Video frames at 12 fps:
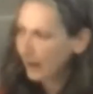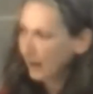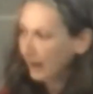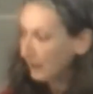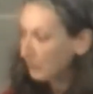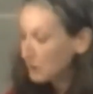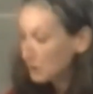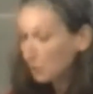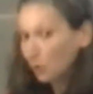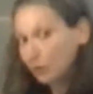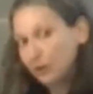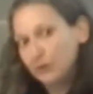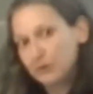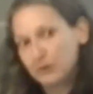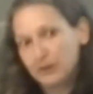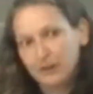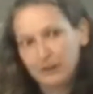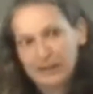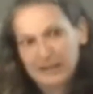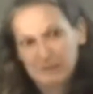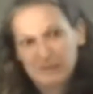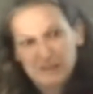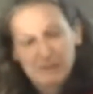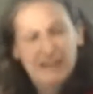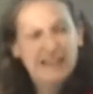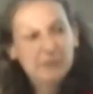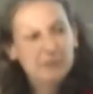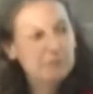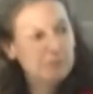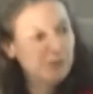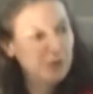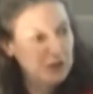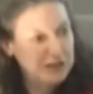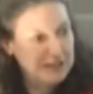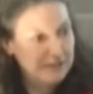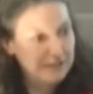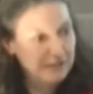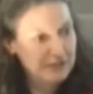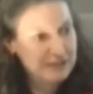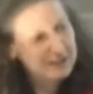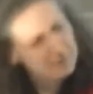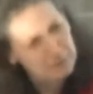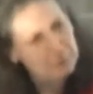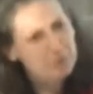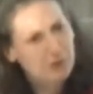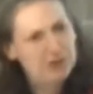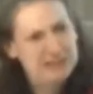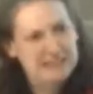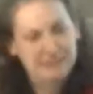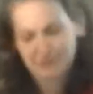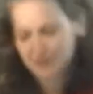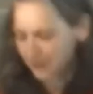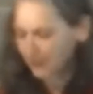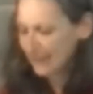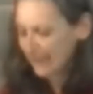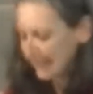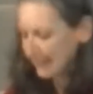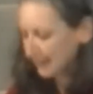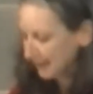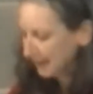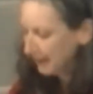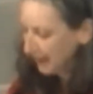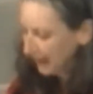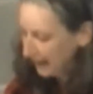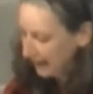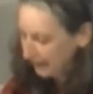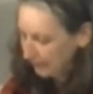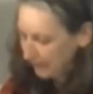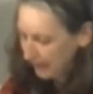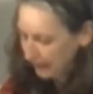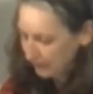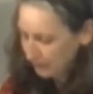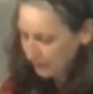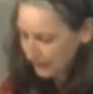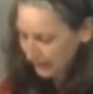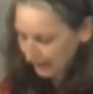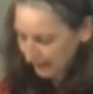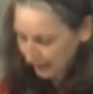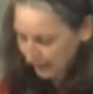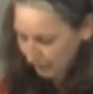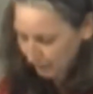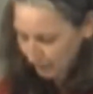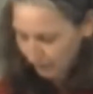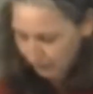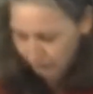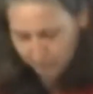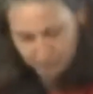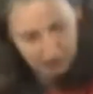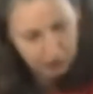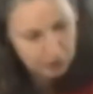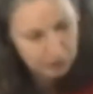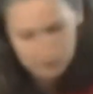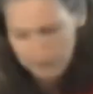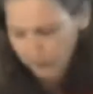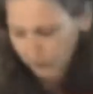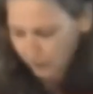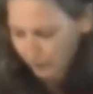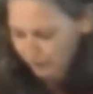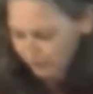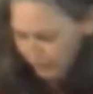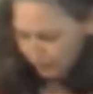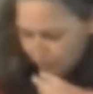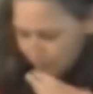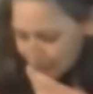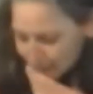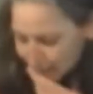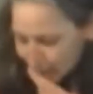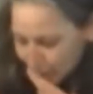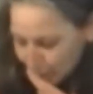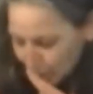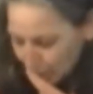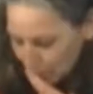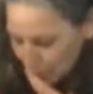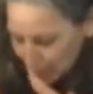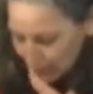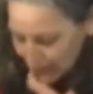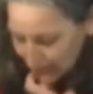I must warn you as well, they asked me to be a little bit provocative. They said, be provocative. So I did. And we'll see whether you agree with me or not, considering what I'm about to